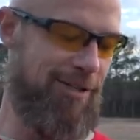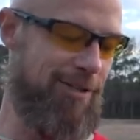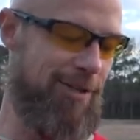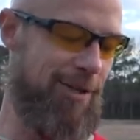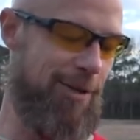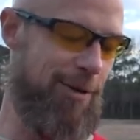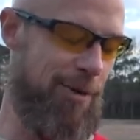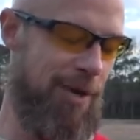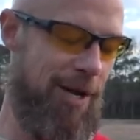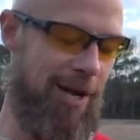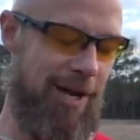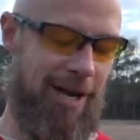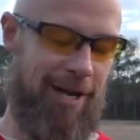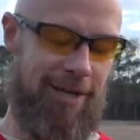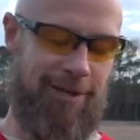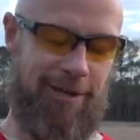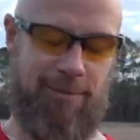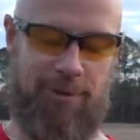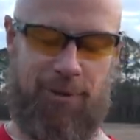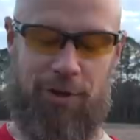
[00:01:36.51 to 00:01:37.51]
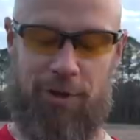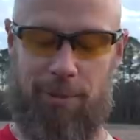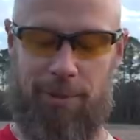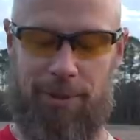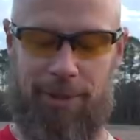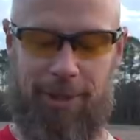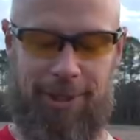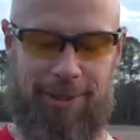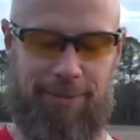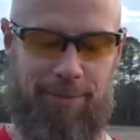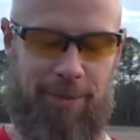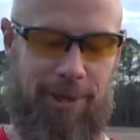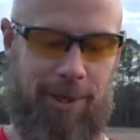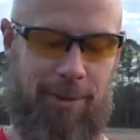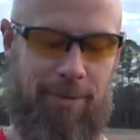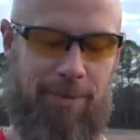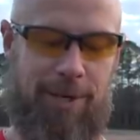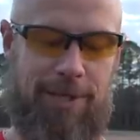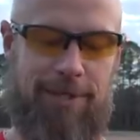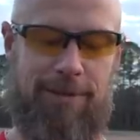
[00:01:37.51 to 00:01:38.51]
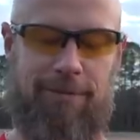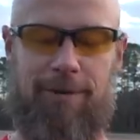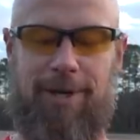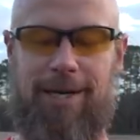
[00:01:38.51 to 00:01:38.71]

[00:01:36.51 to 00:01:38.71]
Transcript: So in terms of durability, that's pretty impressive.